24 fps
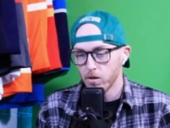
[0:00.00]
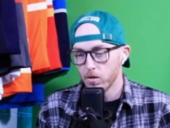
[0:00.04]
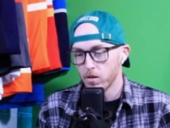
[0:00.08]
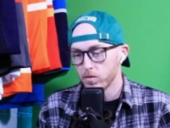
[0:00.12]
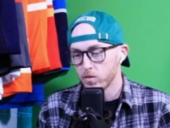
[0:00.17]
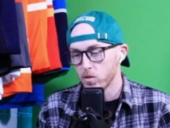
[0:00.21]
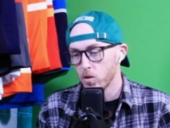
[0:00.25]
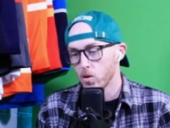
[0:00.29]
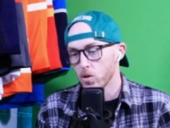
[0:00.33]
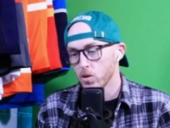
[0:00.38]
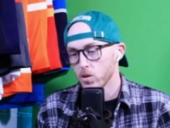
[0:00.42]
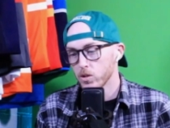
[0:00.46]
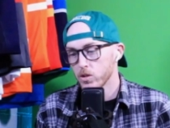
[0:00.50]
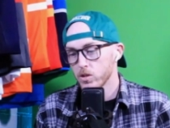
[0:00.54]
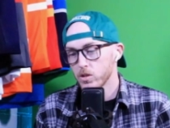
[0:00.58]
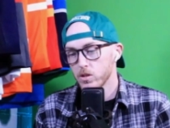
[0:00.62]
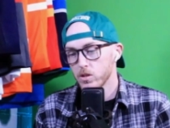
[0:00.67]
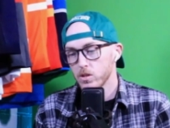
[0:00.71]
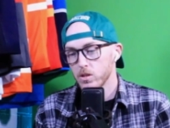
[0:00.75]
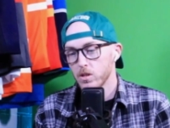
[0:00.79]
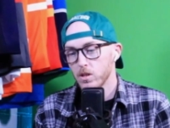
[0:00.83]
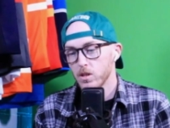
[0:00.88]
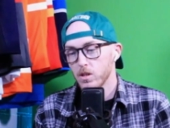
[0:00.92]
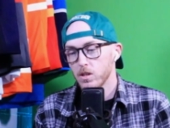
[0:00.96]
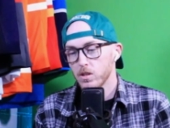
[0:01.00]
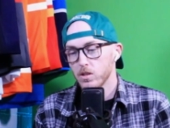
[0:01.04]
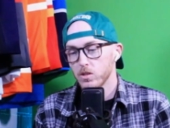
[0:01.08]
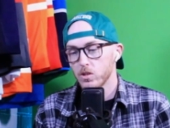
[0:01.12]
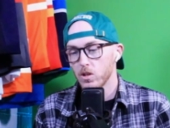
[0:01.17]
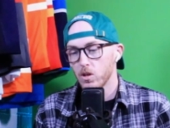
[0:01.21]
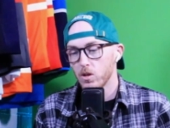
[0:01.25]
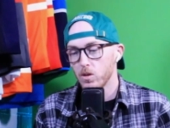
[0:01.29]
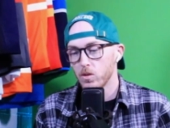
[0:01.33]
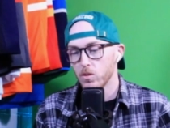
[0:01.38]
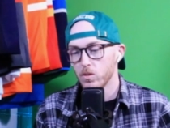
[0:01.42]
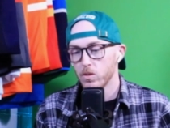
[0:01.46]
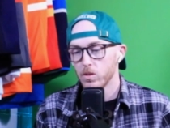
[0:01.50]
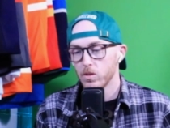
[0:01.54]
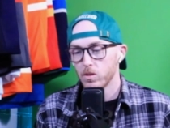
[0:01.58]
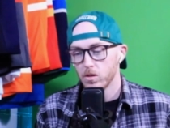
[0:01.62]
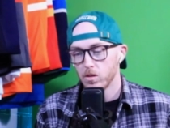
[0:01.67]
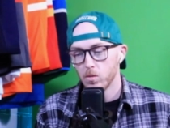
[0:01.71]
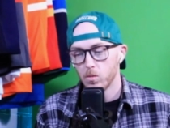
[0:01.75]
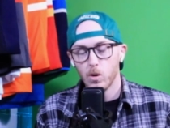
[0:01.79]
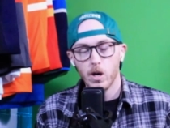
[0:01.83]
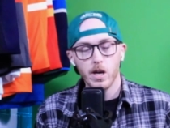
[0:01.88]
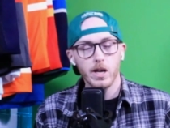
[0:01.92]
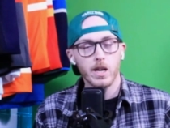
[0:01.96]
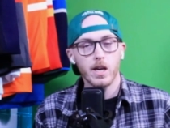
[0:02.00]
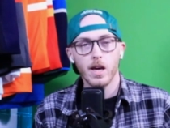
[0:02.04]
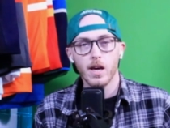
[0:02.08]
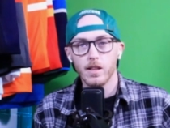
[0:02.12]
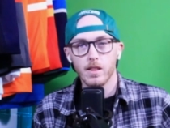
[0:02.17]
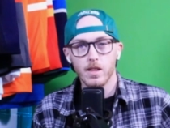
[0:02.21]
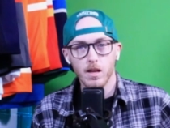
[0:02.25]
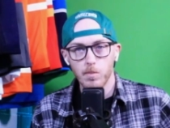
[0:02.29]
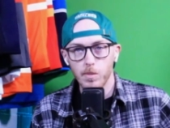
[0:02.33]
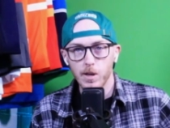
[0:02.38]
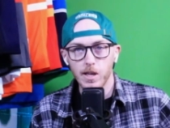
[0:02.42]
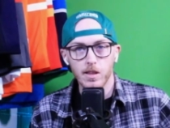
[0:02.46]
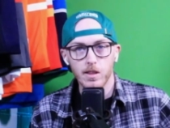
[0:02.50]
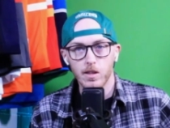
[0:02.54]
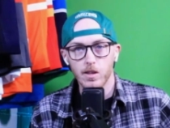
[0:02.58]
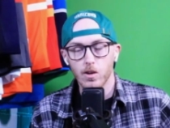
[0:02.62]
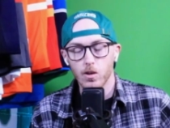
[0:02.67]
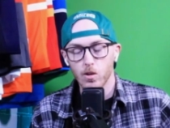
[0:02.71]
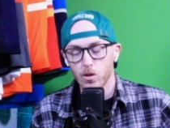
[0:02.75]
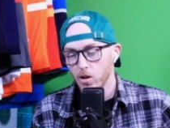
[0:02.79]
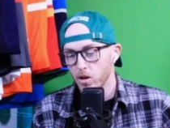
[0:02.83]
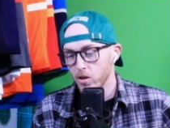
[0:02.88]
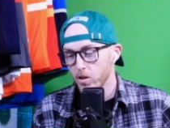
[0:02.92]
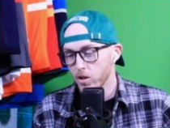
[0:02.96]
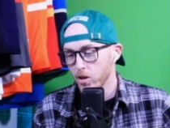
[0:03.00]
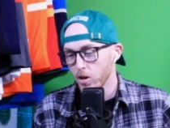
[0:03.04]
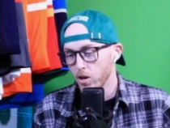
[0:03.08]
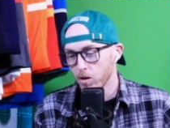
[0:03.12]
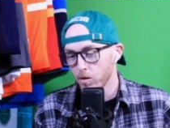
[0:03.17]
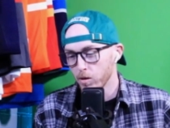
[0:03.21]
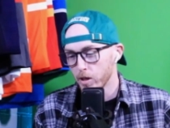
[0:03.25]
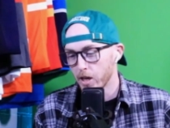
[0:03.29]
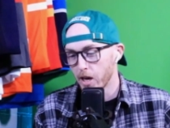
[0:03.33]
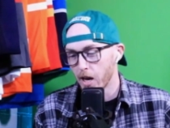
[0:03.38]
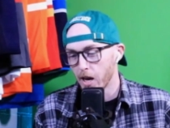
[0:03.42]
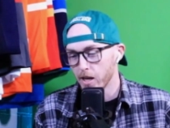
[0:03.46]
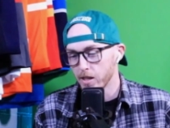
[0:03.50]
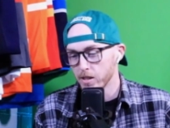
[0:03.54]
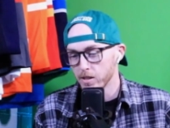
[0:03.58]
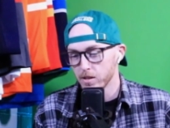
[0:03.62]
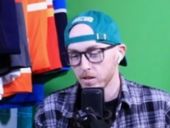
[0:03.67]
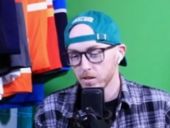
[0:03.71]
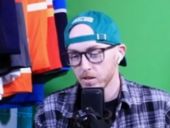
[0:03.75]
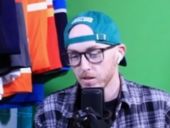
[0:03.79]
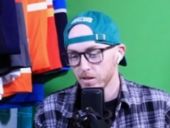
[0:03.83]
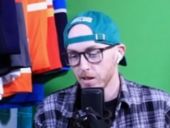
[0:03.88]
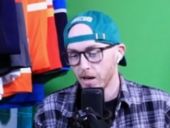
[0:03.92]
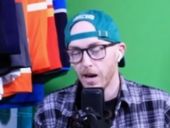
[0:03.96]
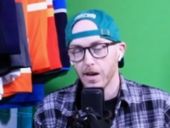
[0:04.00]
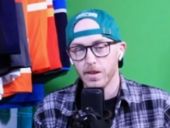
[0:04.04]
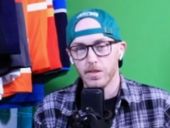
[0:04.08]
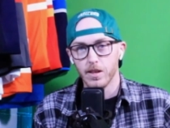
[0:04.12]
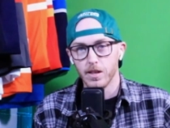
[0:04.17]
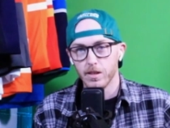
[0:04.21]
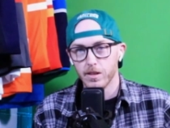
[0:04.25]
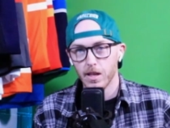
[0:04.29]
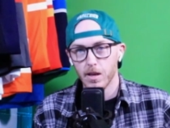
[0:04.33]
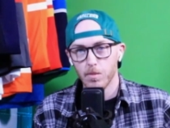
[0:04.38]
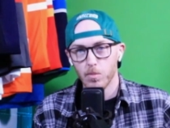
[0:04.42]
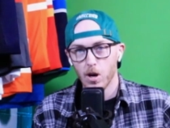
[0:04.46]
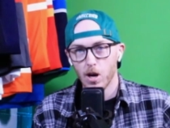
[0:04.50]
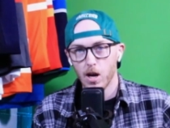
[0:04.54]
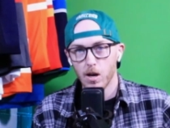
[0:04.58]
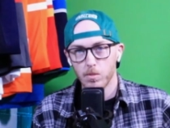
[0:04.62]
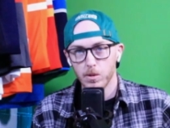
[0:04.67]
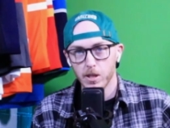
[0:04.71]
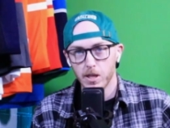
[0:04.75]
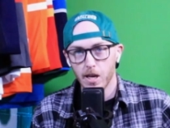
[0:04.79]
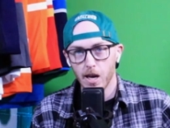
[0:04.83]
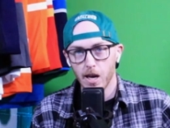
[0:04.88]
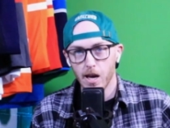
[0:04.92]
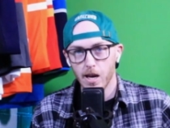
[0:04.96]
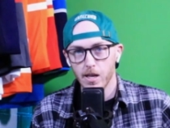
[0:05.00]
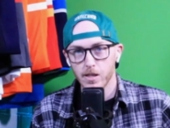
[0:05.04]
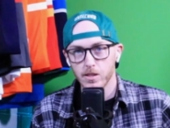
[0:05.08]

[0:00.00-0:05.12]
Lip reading: of course. So why can't they beat the Hurricanes? I think they probably can